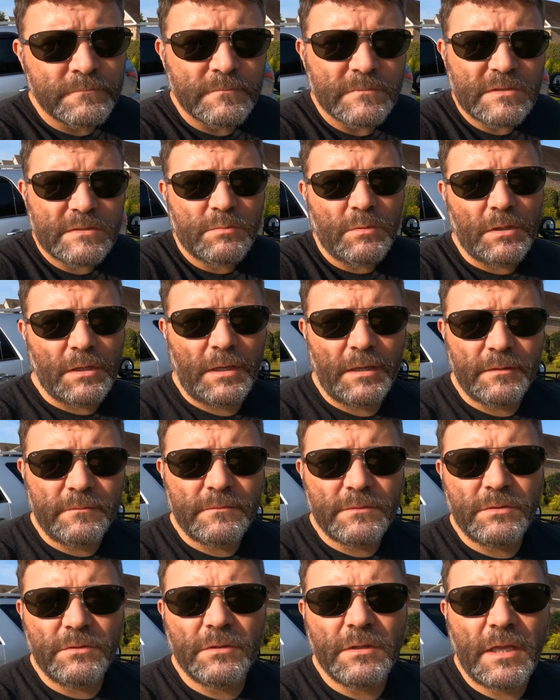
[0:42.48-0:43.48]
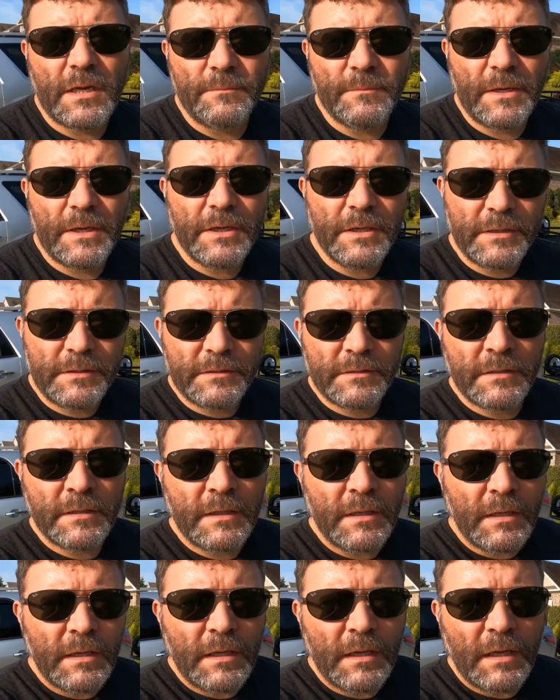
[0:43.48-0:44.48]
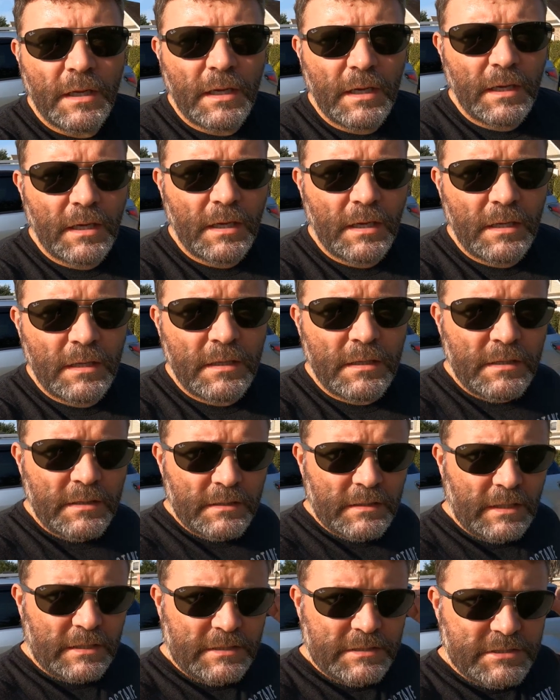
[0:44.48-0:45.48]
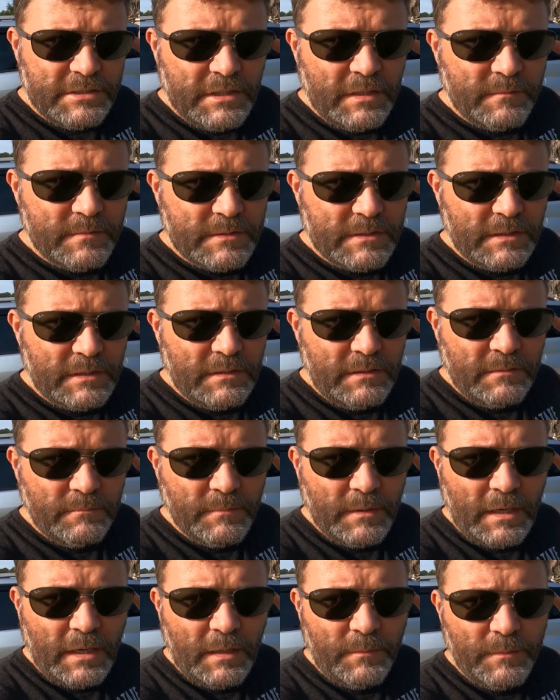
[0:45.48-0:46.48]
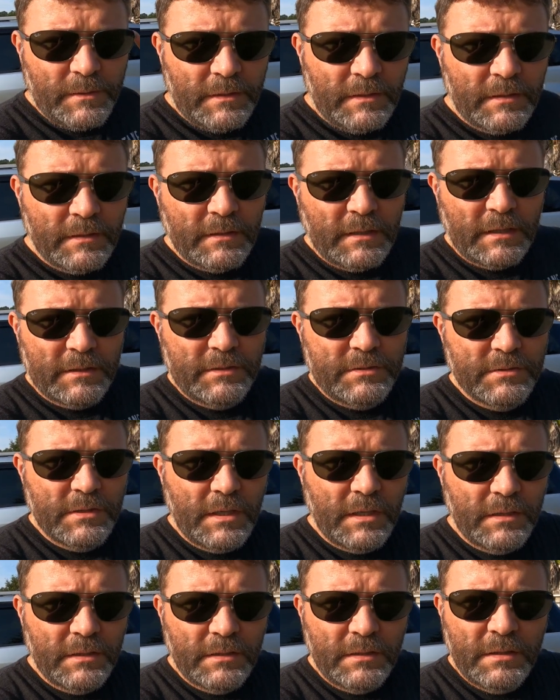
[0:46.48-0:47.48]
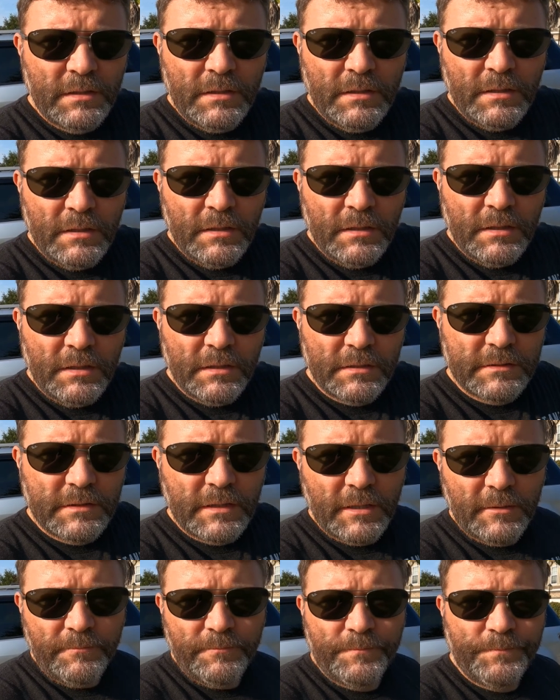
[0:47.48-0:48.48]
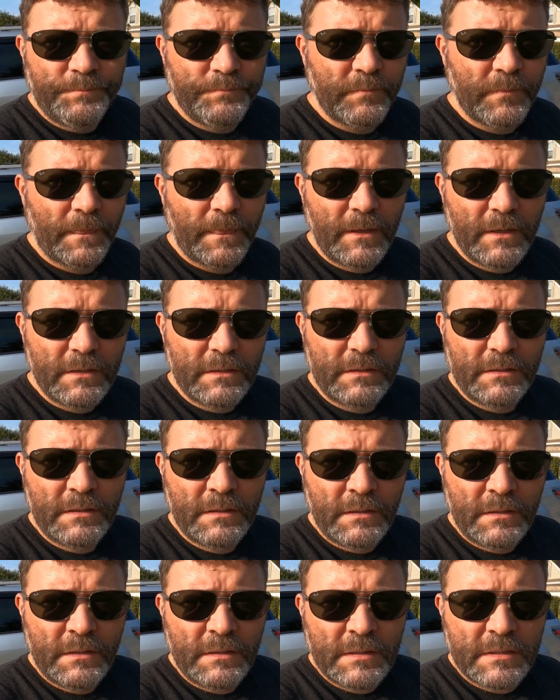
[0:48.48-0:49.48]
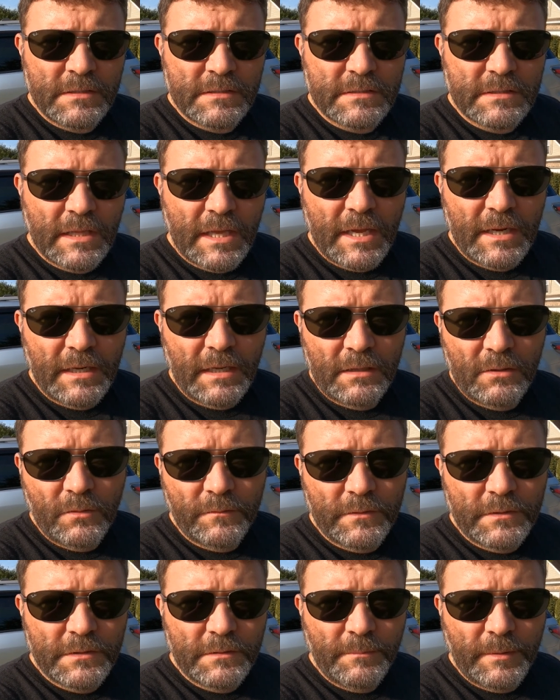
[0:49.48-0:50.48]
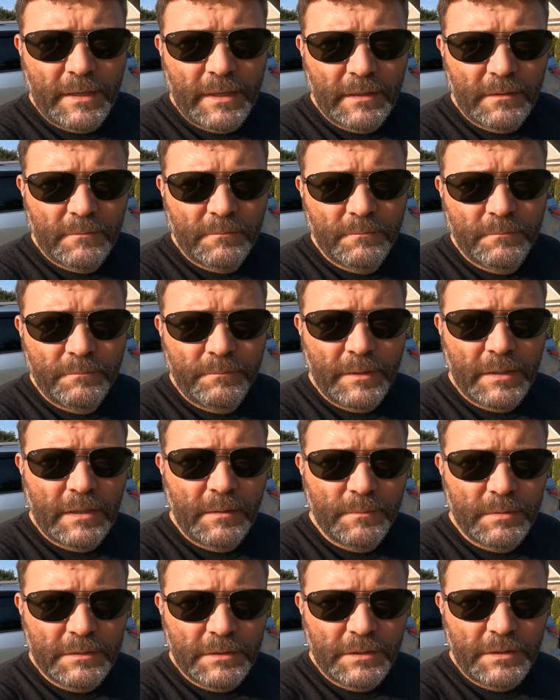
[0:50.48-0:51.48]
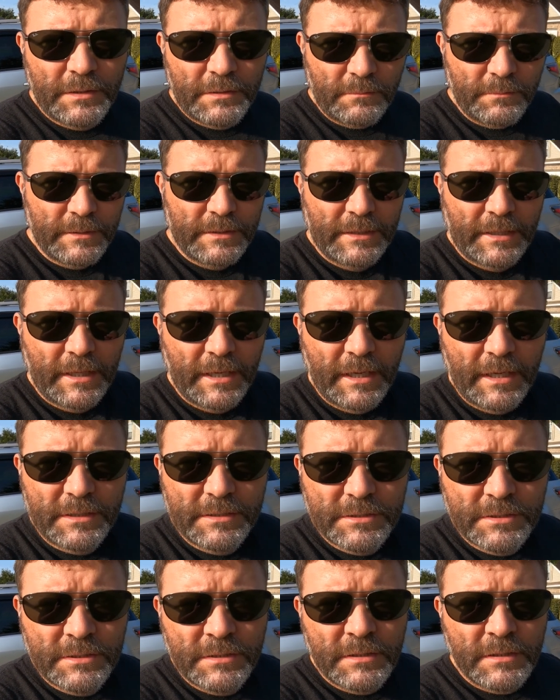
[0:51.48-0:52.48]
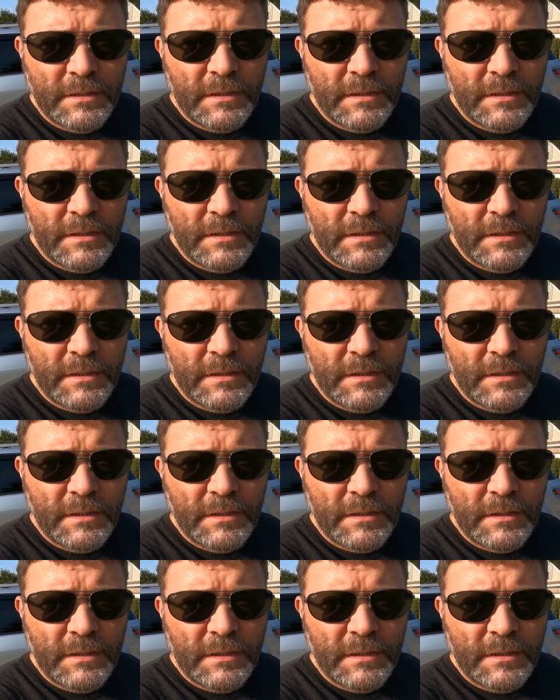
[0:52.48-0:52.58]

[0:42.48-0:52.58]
it's where I do a lot of my hunting. Got the GMC behind me. Got the trailer hooked up. Gonna slide on over to the bank, pick up a little bit of cash,